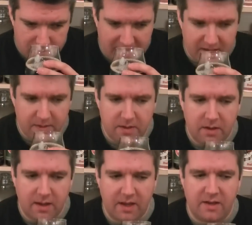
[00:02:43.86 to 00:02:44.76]
like
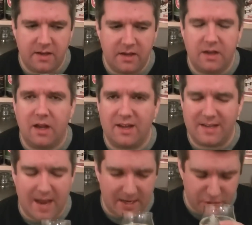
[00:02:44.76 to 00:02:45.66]
a
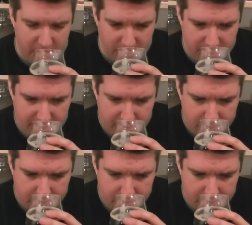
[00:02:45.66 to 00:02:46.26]
dark cherry.